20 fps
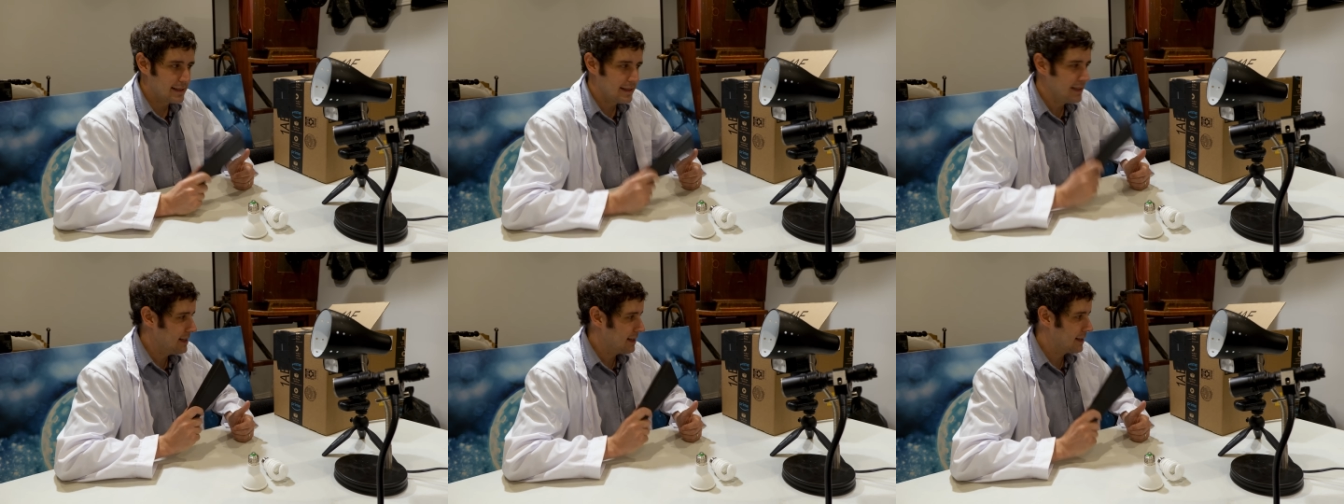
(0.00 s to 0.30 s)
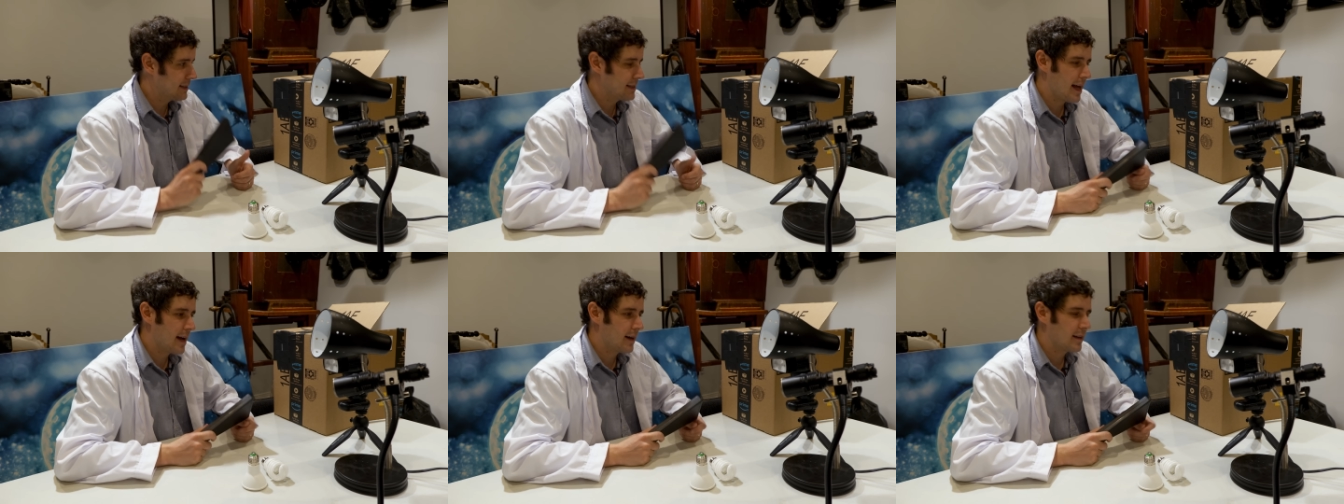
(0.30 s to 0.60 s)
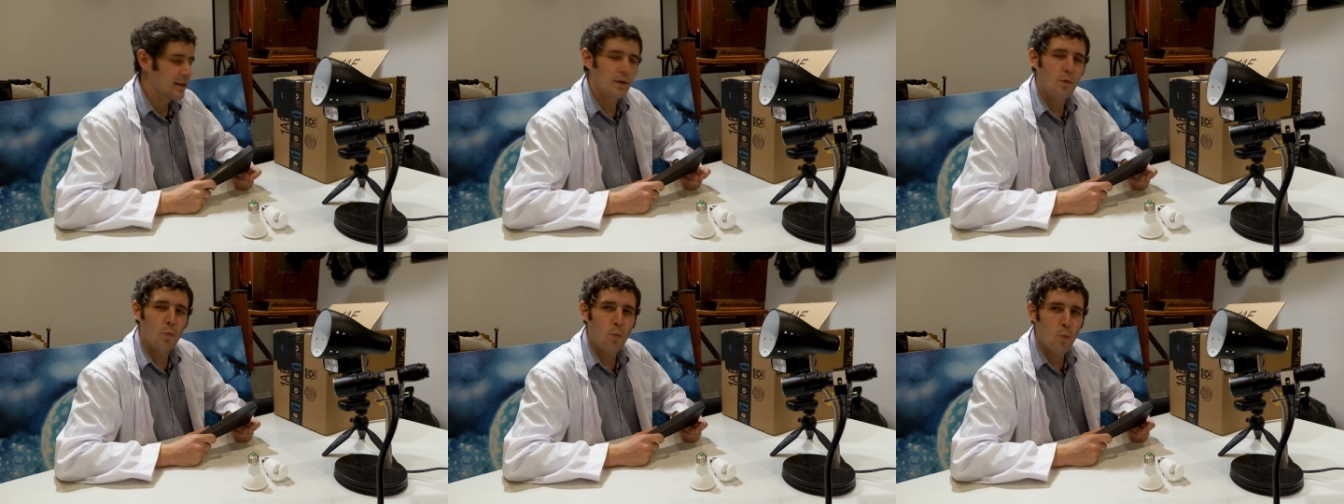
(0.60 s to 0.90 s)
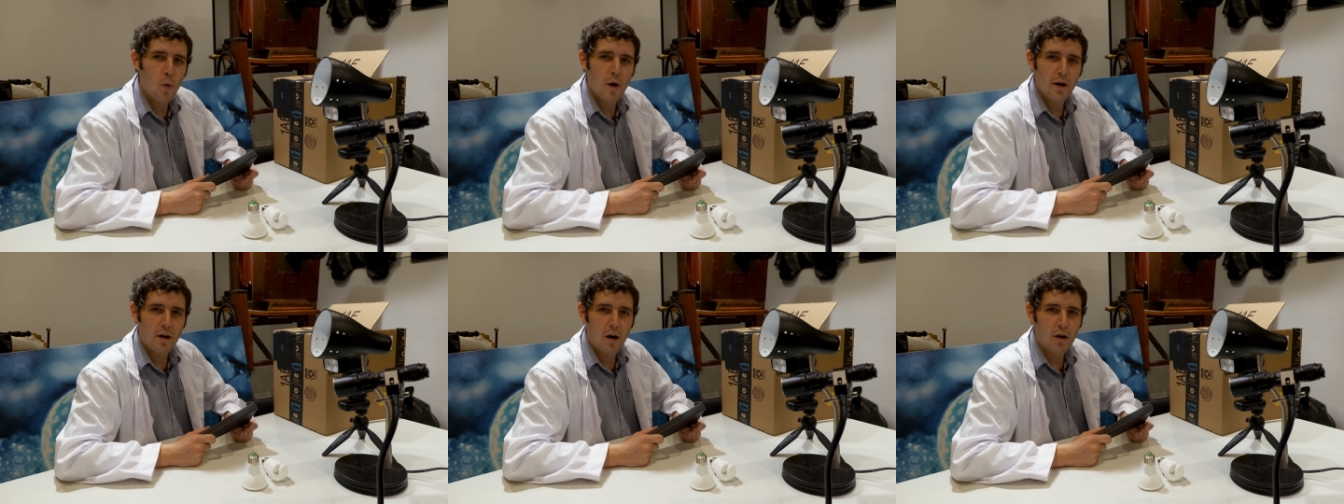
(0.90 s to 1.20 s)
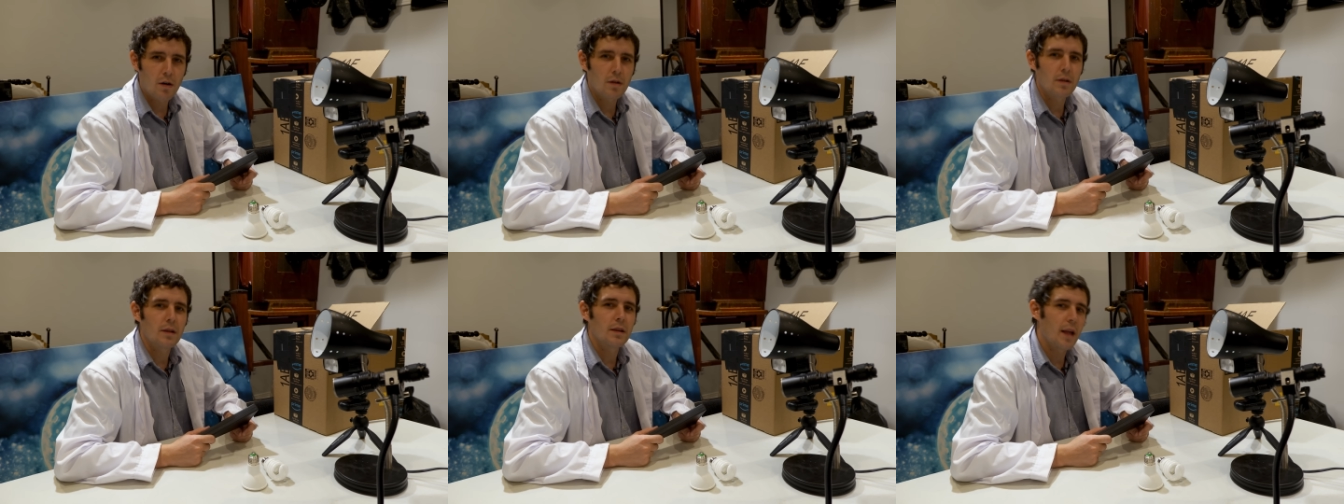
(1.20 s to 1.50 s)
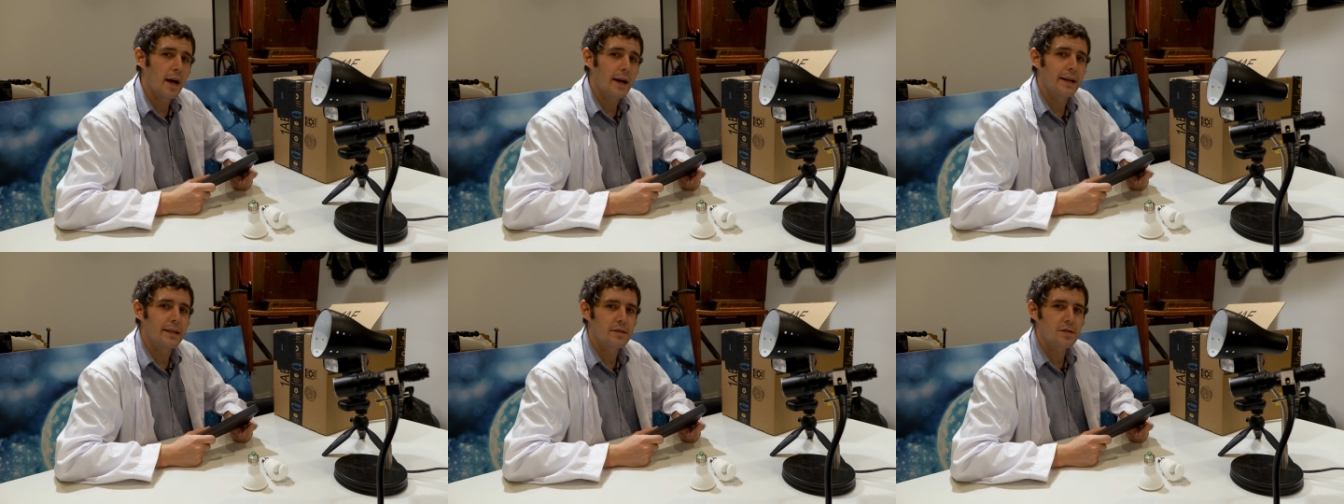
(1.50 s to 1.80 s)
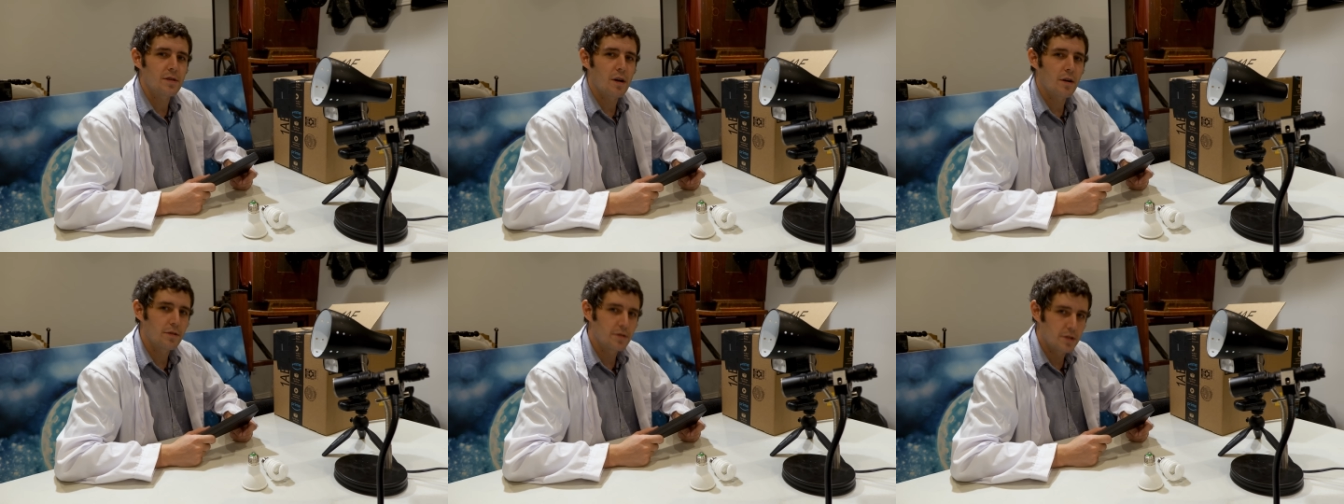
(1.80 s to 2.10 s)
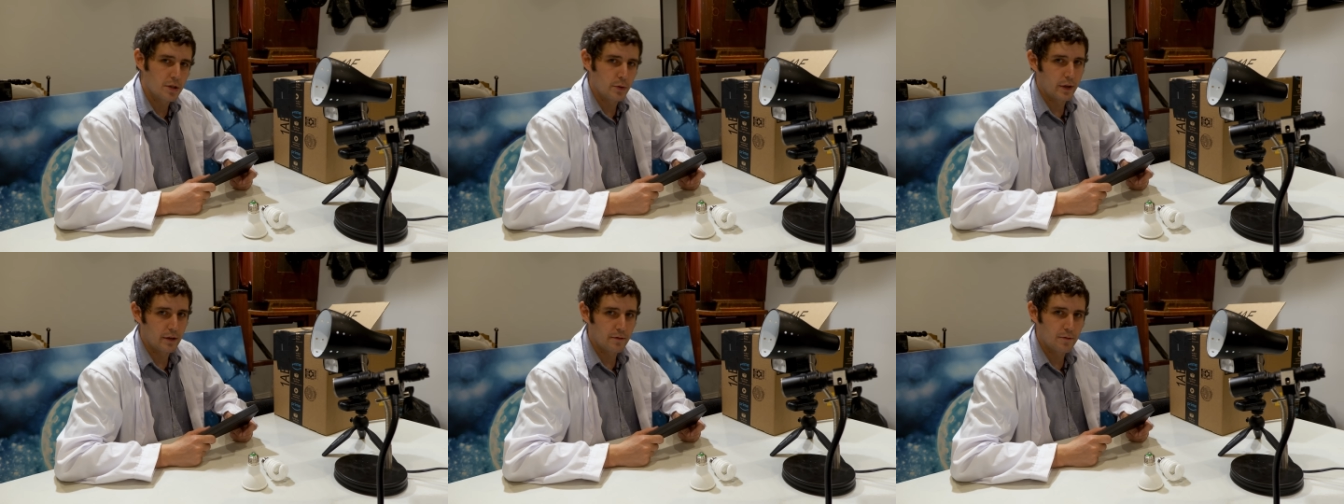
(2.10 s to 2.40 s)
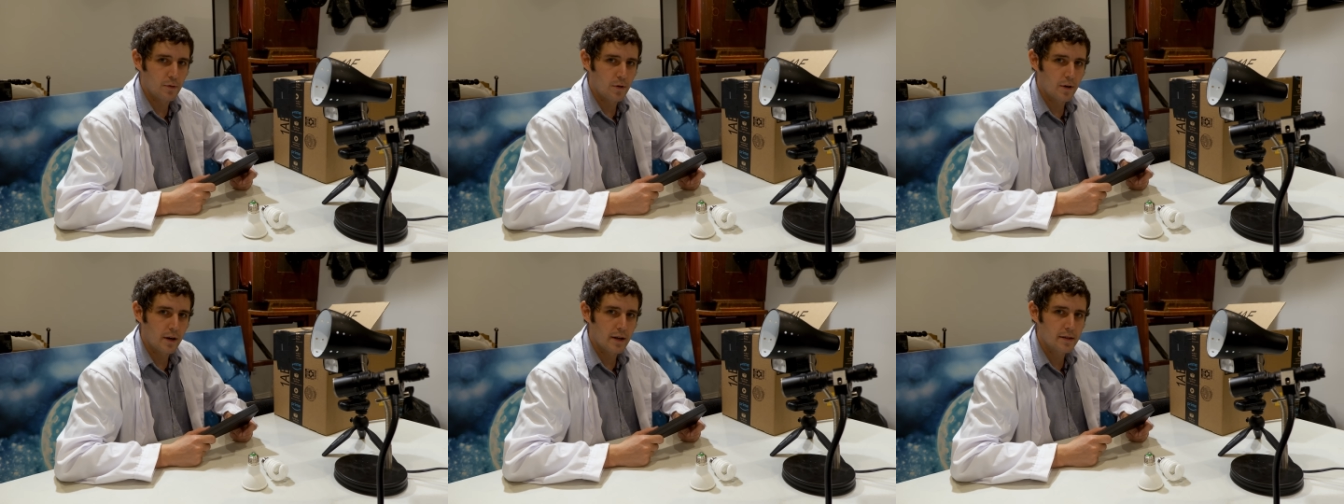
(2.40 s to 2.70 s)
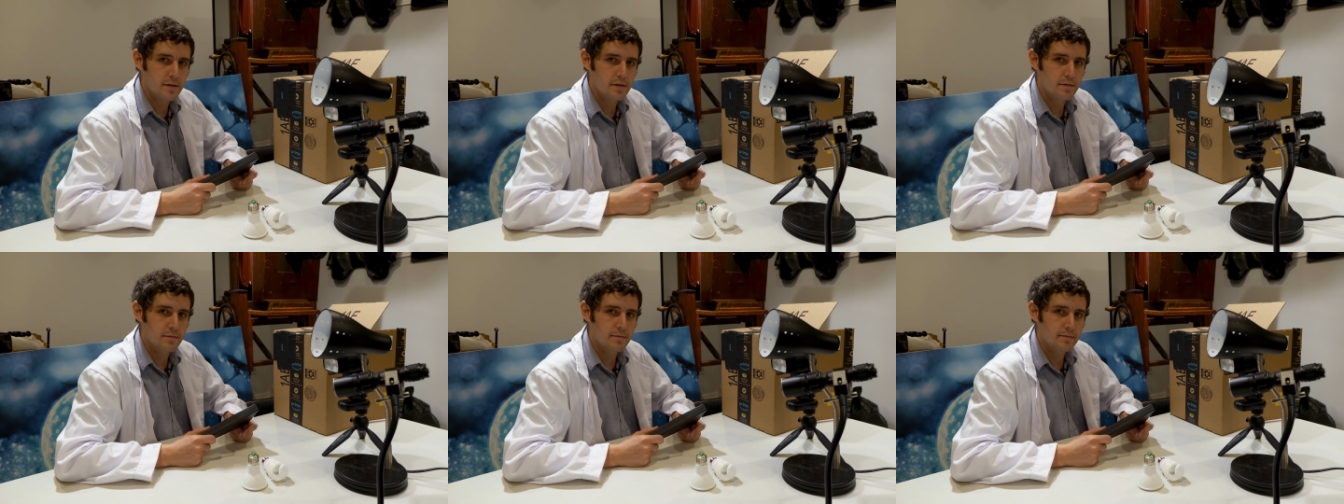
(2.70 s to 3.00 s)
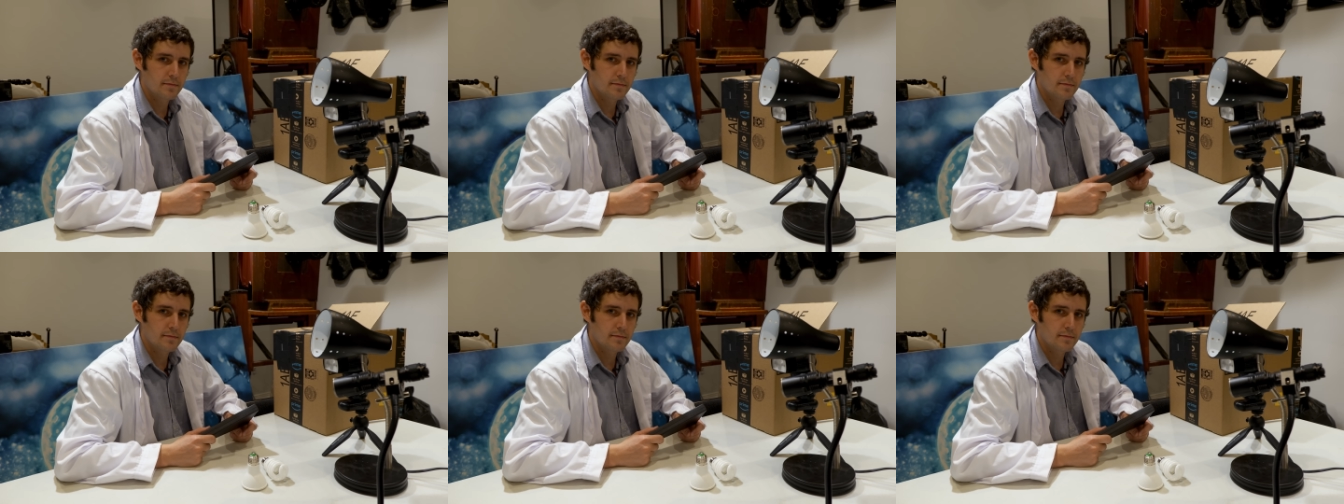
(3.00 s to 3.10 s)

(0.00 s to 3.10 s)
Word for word: see exactly what our lights are doing for us.